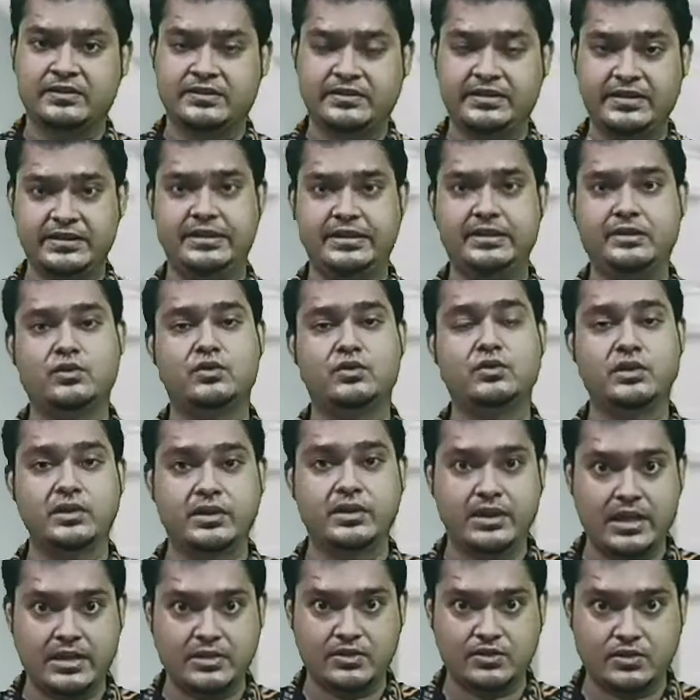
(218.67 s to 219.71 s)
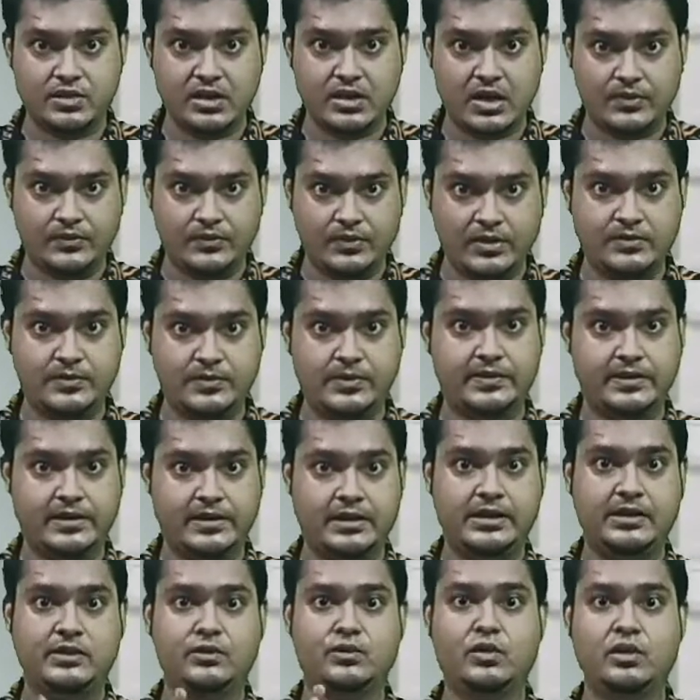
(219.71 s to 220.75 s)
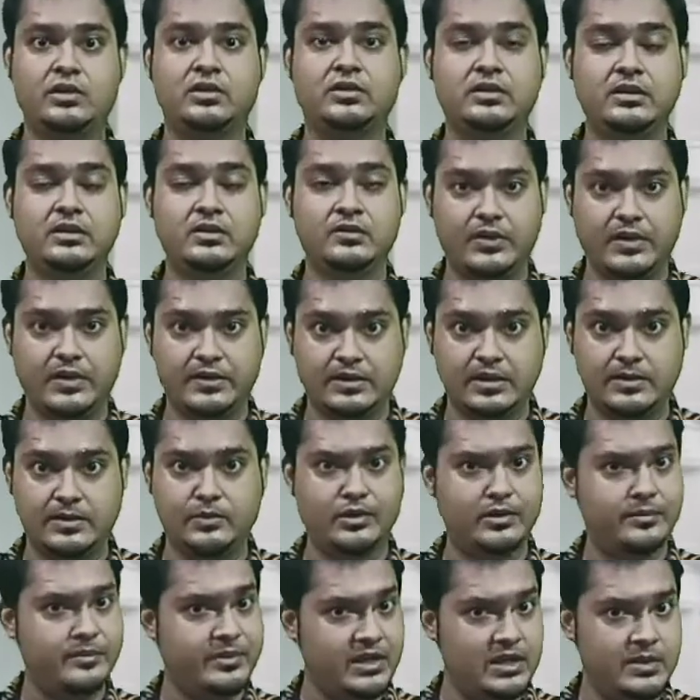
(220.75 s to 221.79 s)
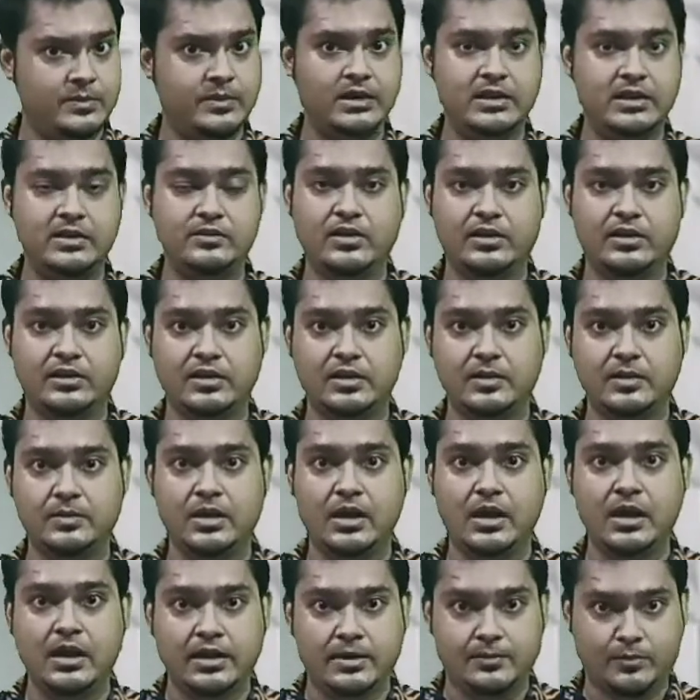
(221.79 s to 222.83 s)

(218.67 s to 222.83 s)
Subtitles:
CT coronary angiography is basically a non-invasive or minimal invasive